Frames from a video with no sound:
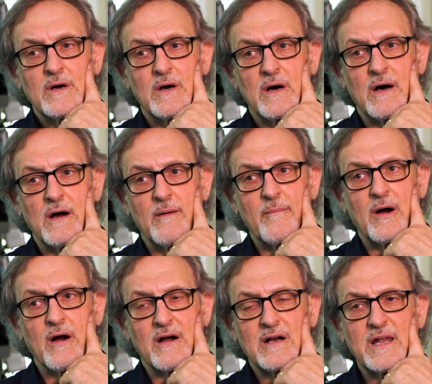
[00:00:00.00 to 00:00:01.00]

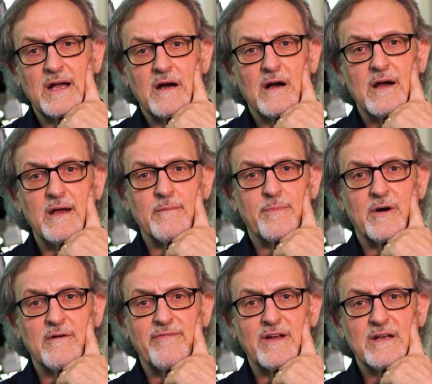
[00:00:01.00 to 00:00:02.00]
are clear and
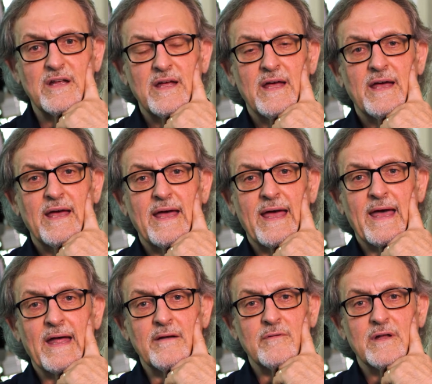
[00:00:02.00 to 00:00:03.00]
perfect
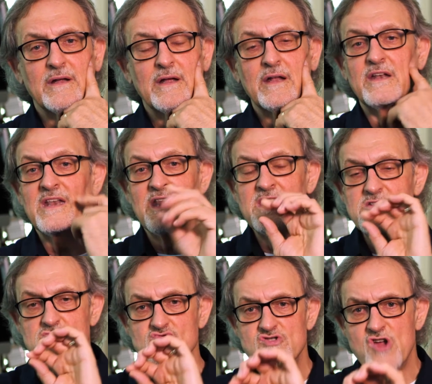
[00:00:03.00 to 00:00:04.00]
and
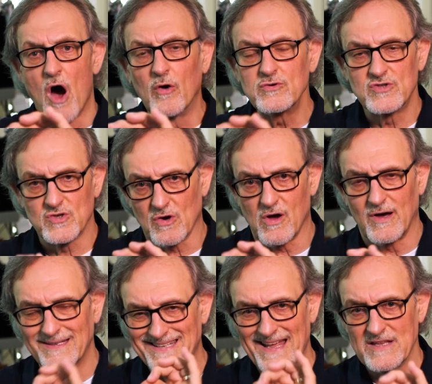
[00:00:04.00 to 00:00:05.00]
don't draw
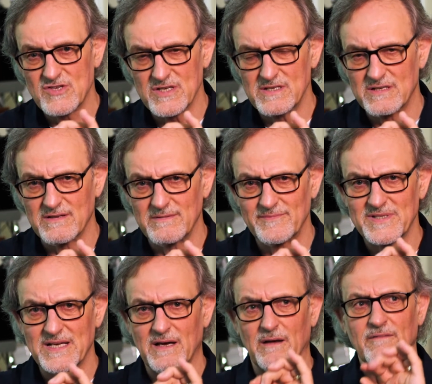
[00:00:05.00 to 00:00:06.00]
attention to
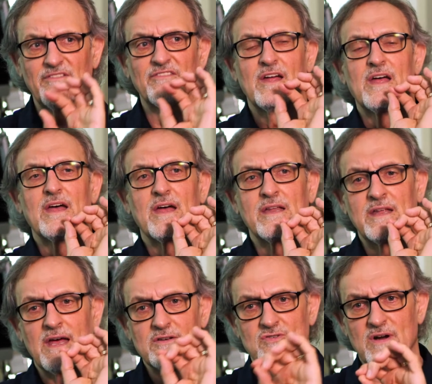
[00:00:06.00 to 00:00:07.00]
themselves and
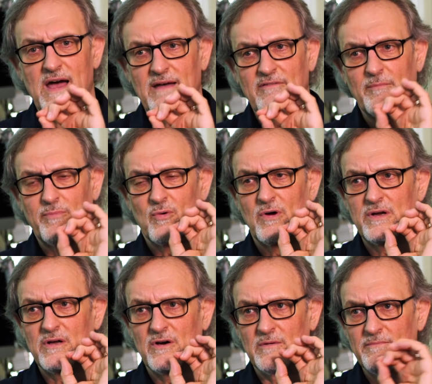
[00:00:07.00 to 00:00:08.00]
yet drive a
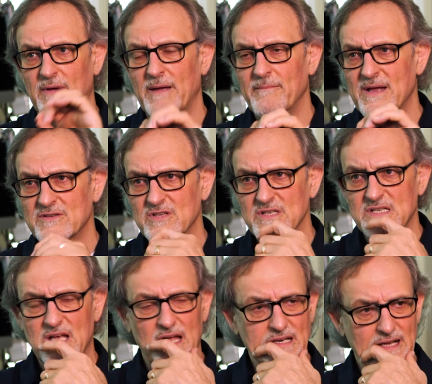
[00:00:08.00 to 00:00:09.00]
point home. I mentioned
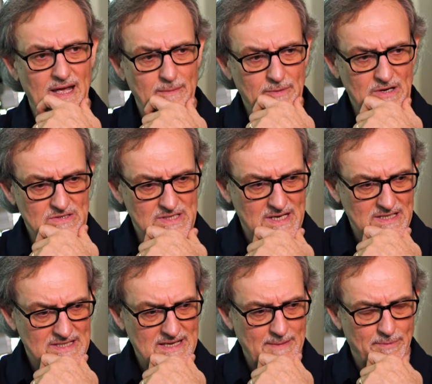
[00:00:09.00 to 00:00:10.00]
Sondheim. Here's an
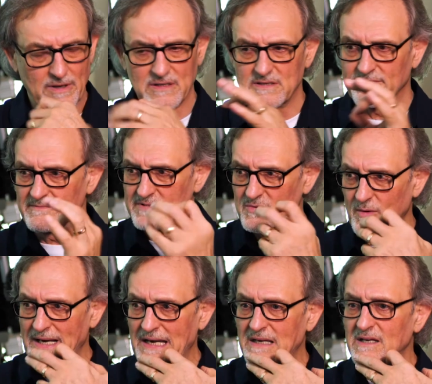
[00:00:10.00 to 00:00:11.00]
example. It's from
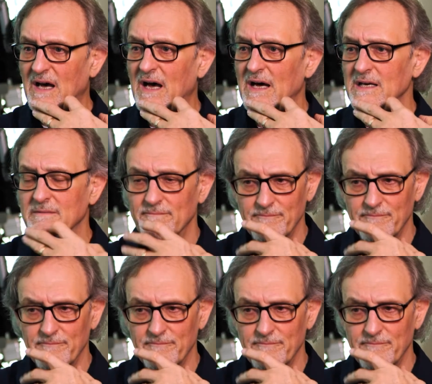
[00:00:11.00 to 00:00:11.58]
Sweeney Todd.